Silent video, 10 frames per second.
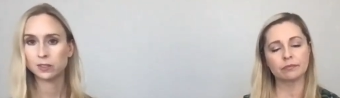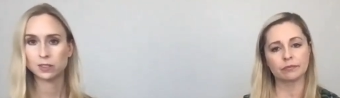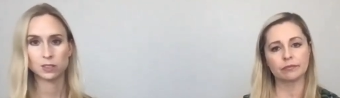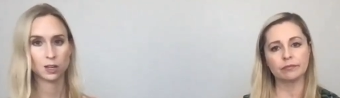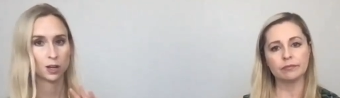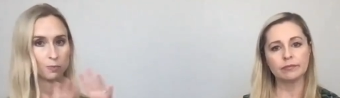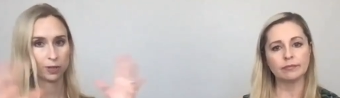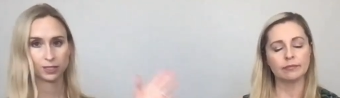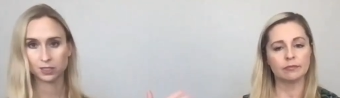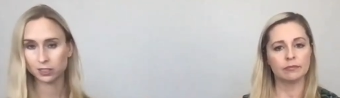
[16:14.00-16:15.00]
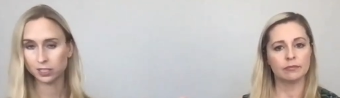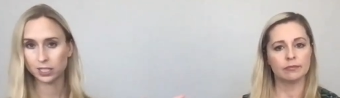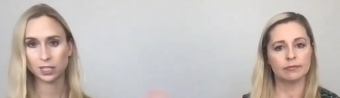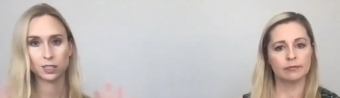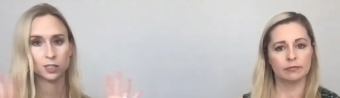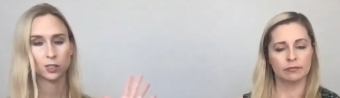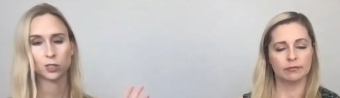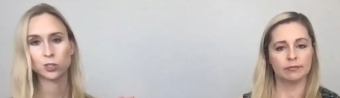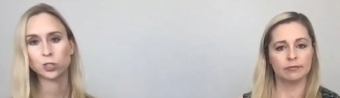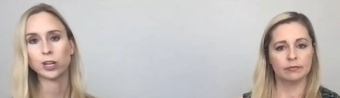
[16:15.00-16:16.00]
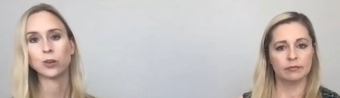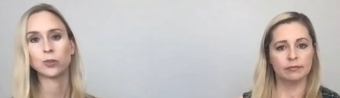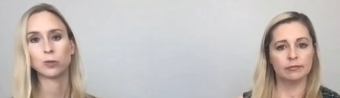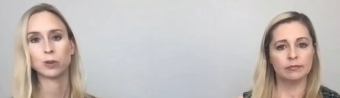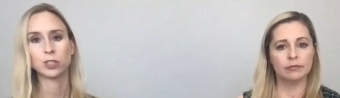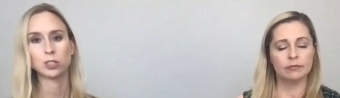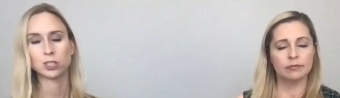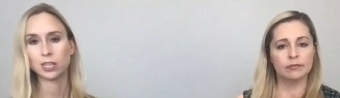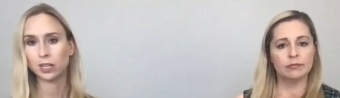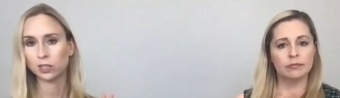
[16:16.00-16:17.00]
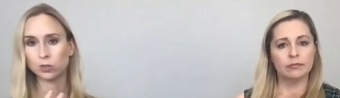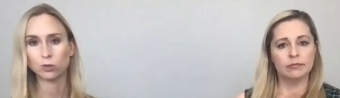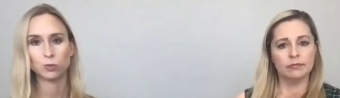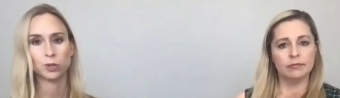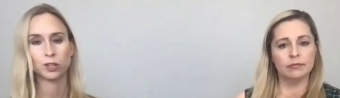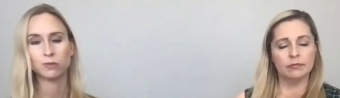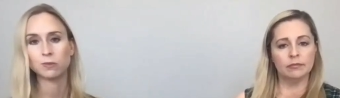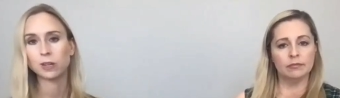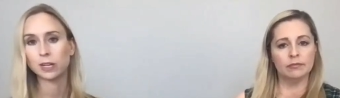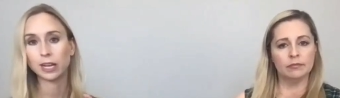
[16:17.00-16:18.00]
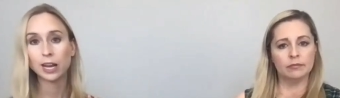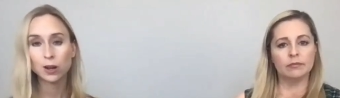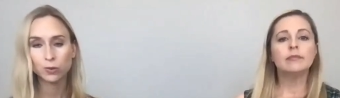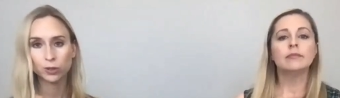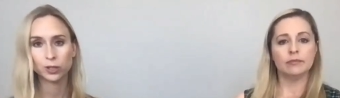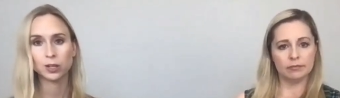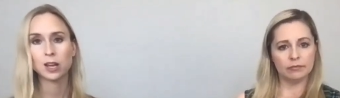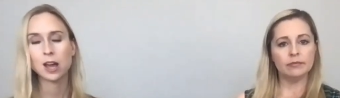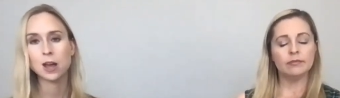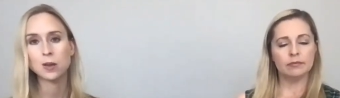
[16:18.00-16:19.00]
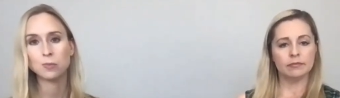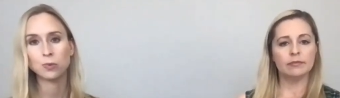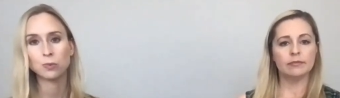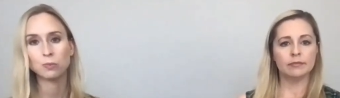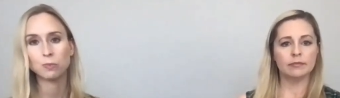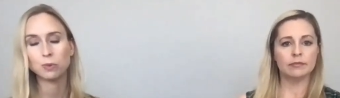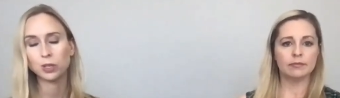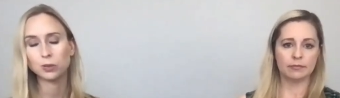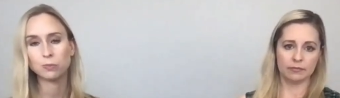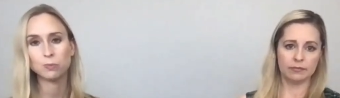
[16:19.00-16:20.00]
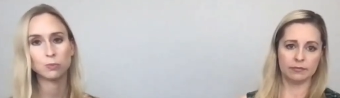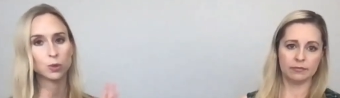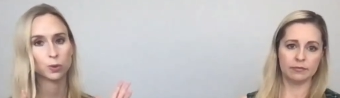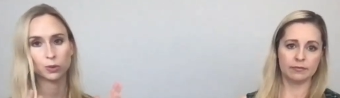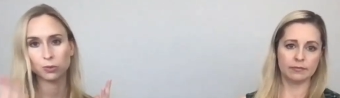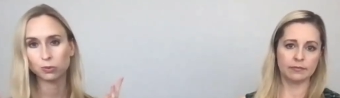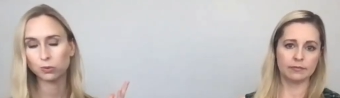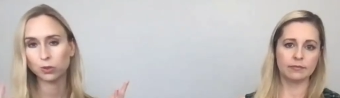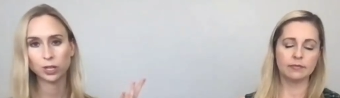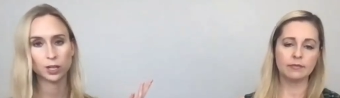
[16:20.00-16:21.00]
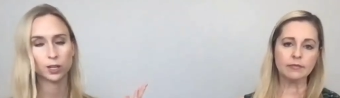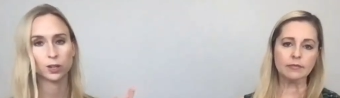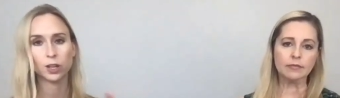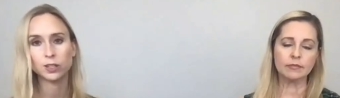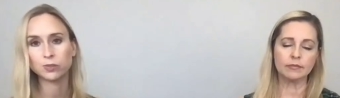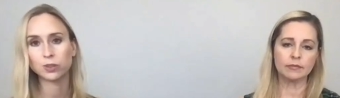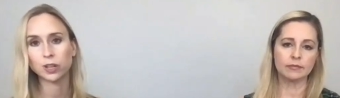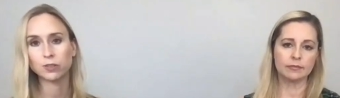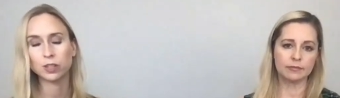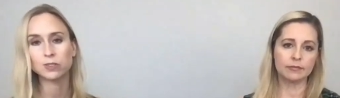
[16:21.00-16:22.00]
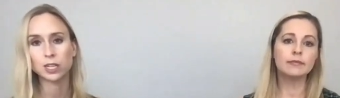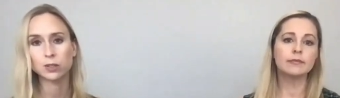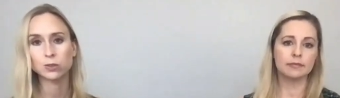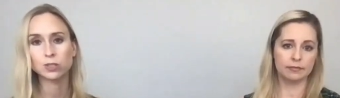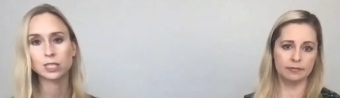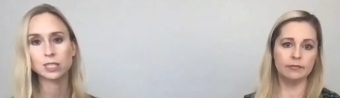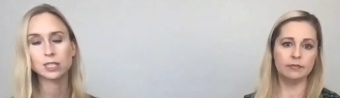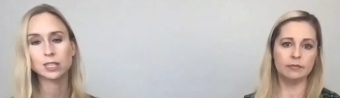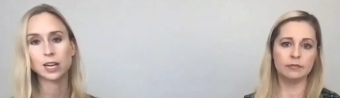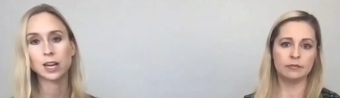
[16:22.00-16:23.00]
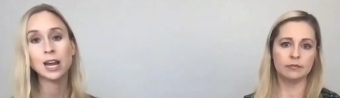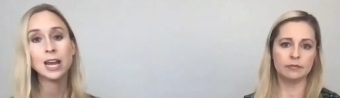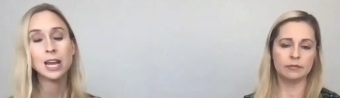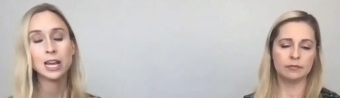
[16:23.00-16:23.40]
Speaker 1: this is not based on the data, the literature out there, but just anecdotal what I've encountered. Mm-hmm. Um, going looking at a lot of different IVF cycles mm-hmm. is that